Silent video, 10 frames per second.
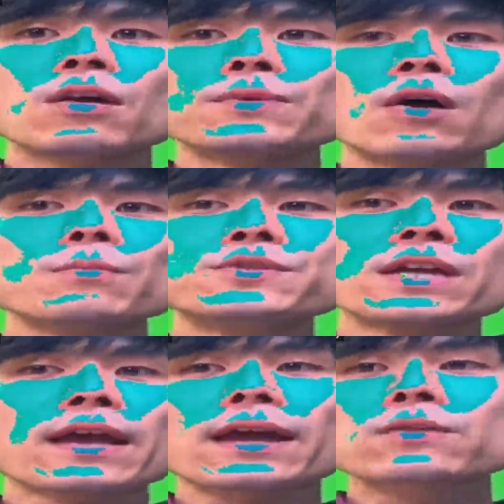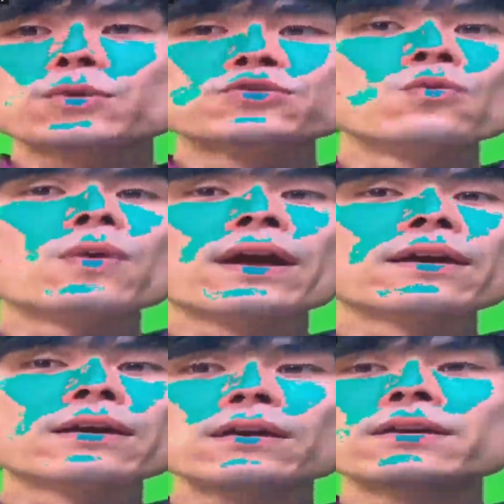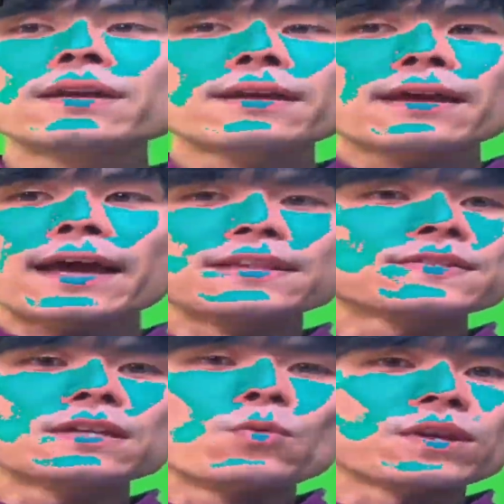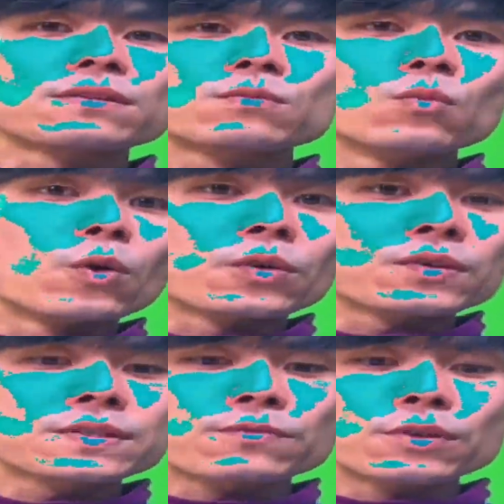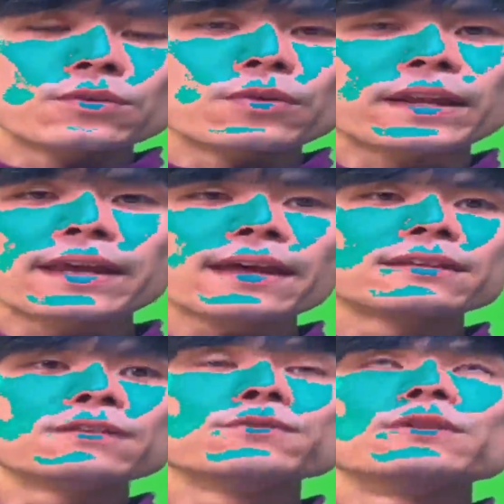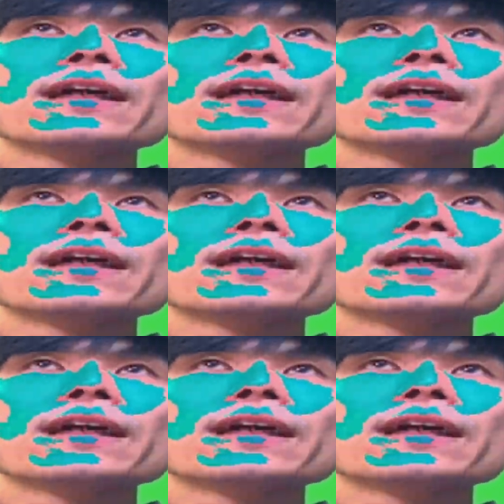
of the object, what you wear, and see what works for you. And again, if you